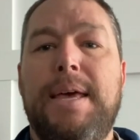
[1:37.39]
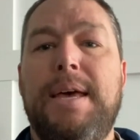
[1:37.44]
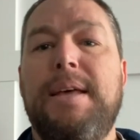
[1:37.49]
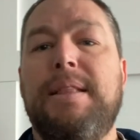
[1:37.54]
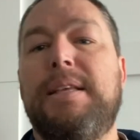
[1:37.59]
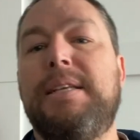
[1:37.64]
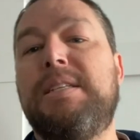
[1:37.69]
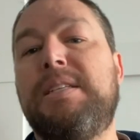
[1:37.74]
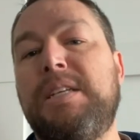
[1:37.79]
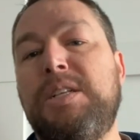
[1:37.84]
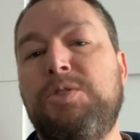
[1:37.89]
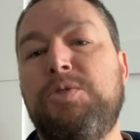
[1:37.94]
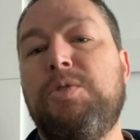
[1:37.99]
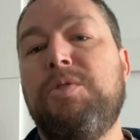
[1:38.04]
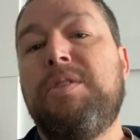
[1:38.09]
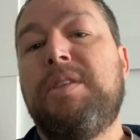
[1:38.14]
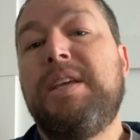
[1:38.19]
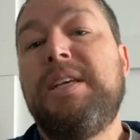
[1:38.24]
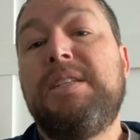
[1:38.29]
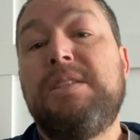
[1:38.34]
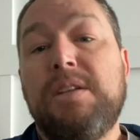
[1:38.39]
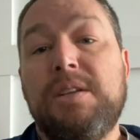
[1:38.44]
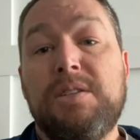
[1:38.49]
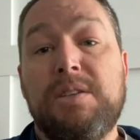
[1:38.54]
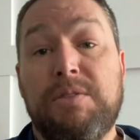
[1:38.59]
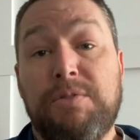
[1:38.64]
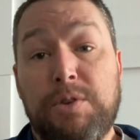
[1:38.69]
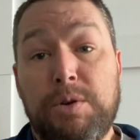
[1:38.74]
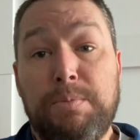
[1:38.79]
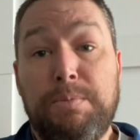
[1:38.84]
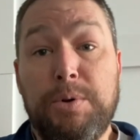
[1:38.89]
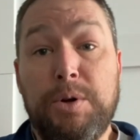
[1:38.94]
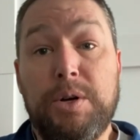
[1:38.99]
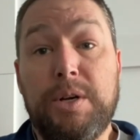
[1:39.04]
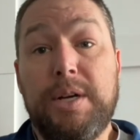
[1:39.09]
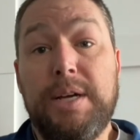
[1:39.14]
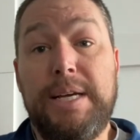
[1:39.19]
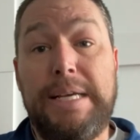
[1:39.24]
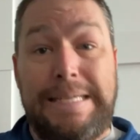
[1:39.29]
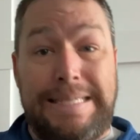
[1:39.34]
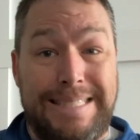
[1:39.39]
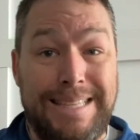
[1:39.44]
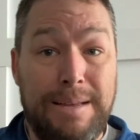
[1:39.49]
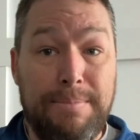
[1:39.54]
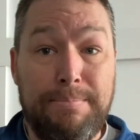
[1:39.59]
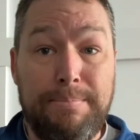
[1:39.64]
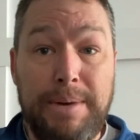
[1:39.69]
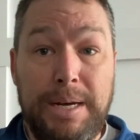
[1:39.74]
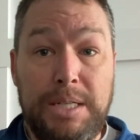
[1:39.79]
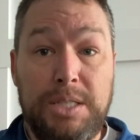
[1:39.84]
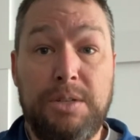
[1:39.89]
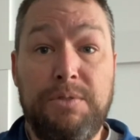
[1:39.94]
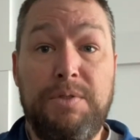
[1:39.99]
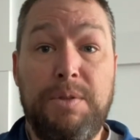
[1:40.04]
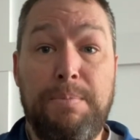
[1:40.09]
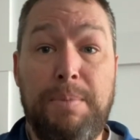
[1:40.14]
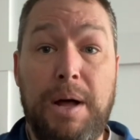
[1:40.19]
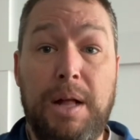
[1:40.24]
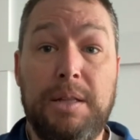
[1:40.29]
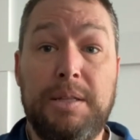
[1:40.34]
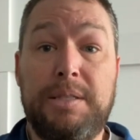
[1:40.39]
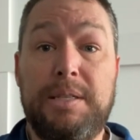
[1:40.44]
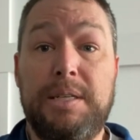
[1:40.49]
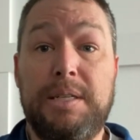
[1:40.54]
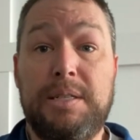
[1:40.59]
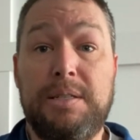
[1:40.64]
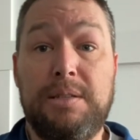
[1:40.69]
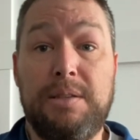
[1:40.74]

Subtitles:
The central thesis of her book is that much of the politics